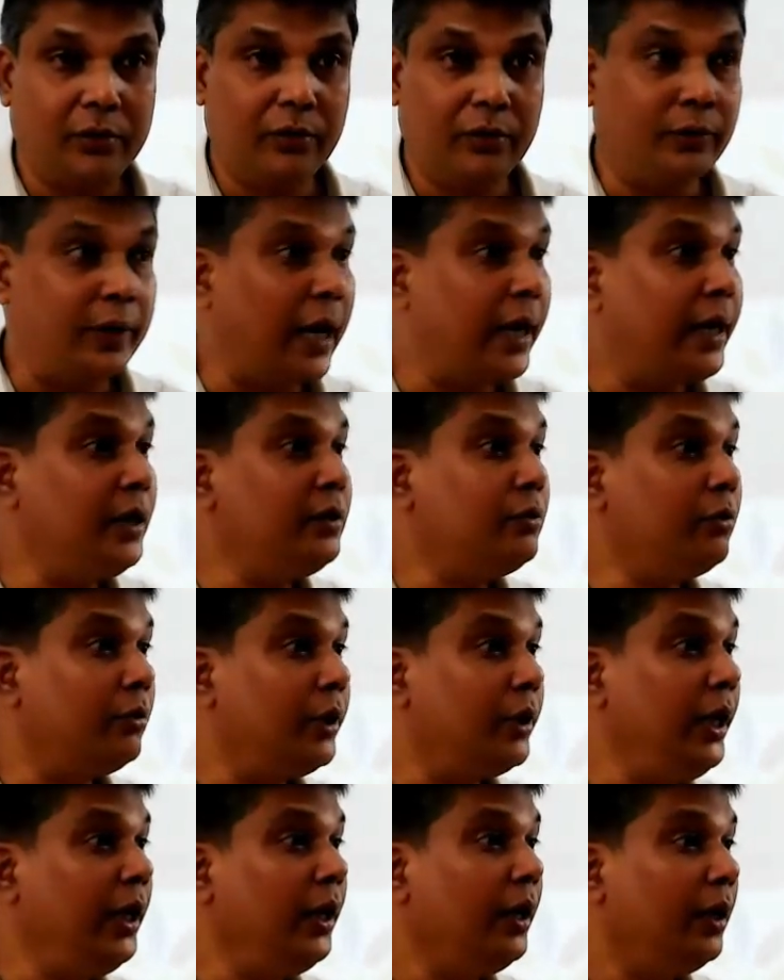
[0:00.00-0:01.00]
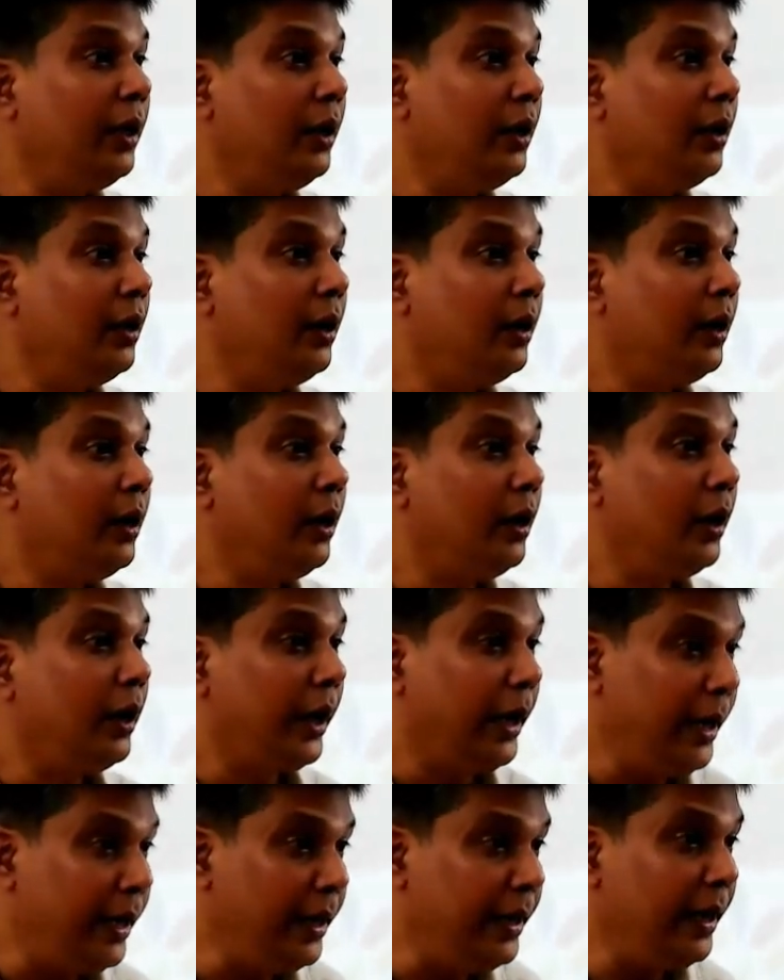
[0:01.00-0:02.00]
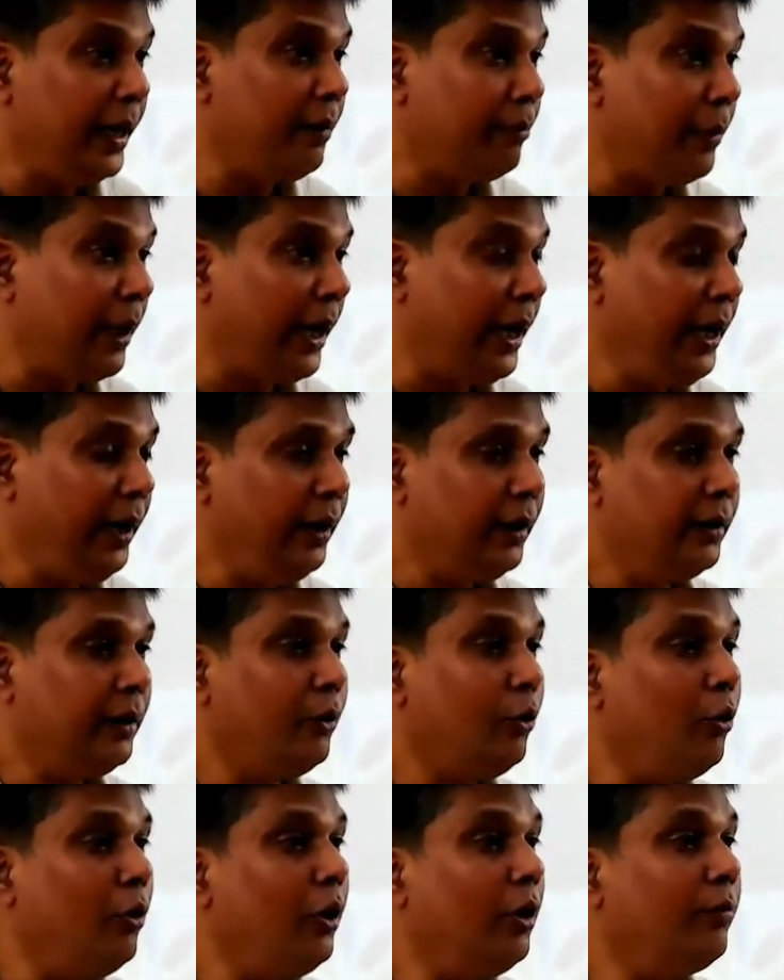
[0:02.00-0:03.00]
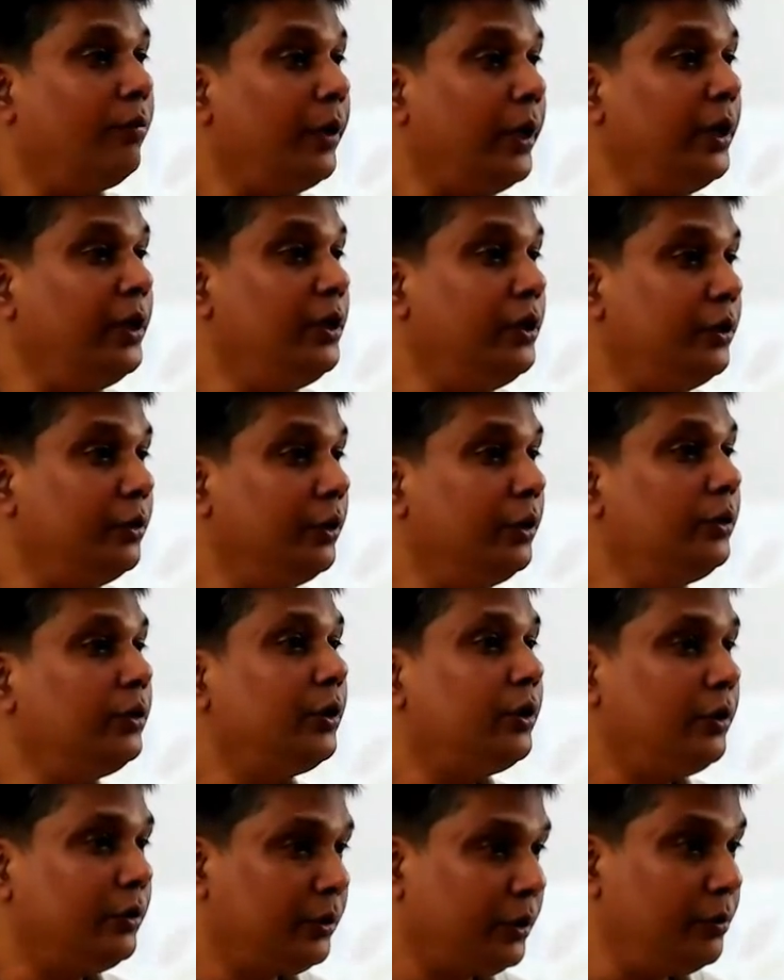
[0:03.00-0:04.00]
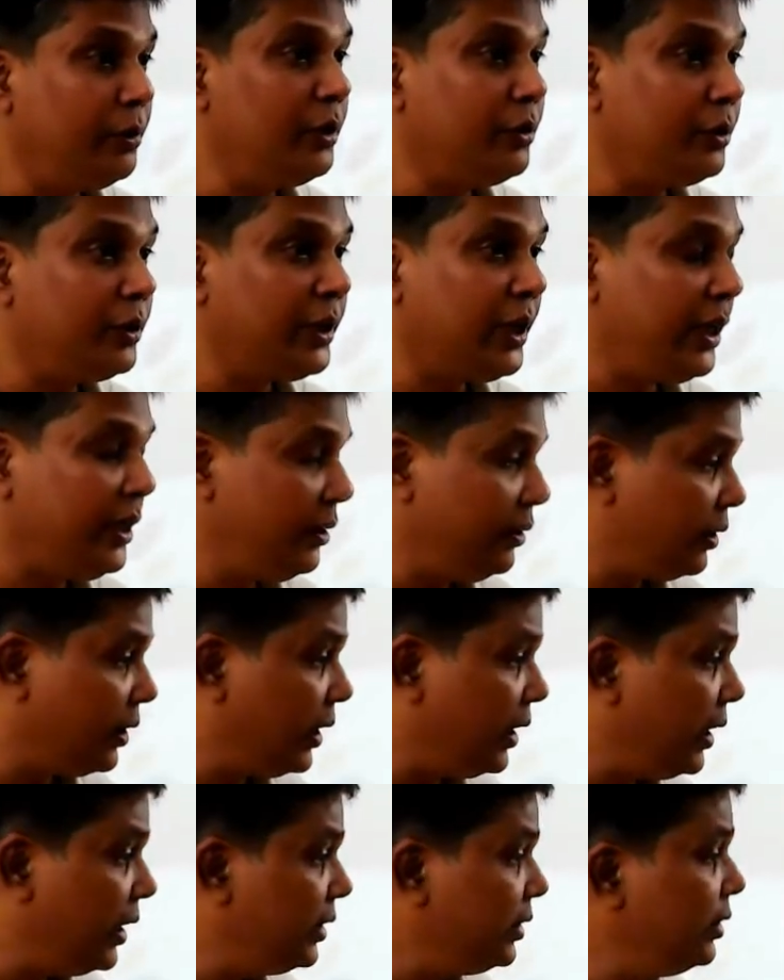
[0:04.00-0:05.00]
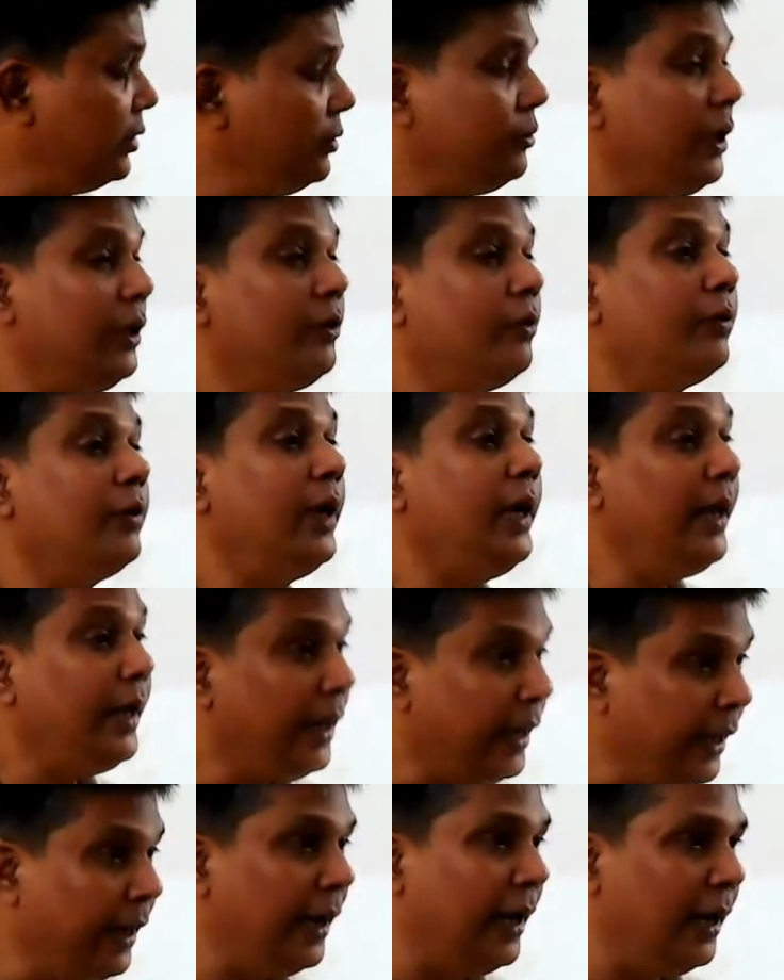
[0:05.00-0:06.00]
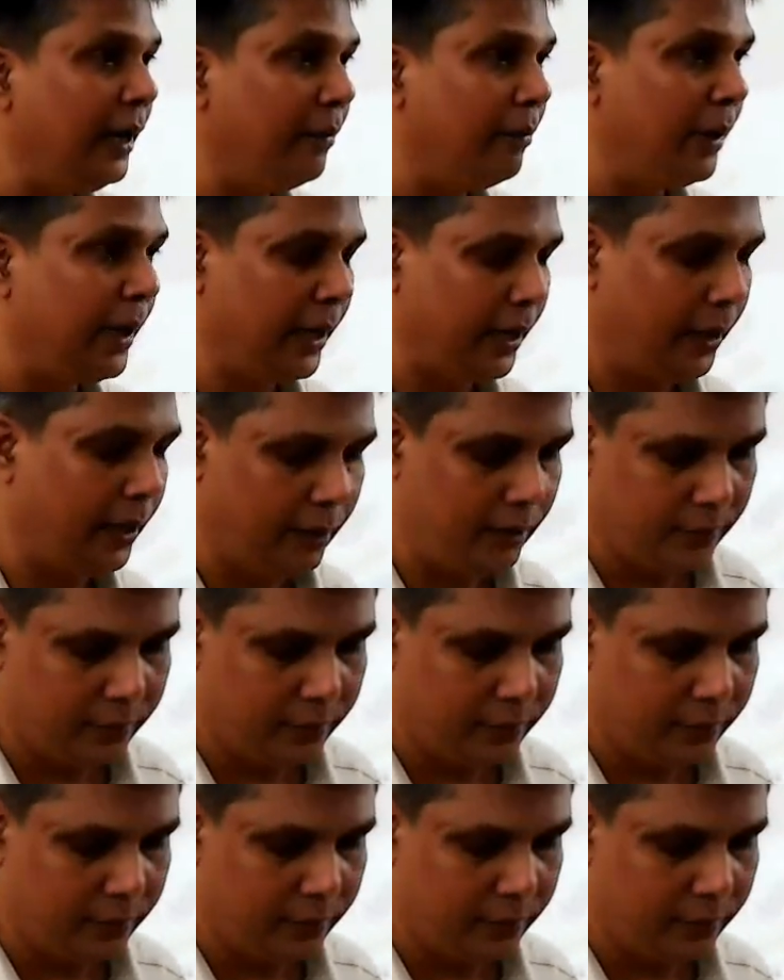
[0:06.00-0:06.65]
So that is totally, in their mind, the role of NGOs or the civil society organizations are totally irrelevant.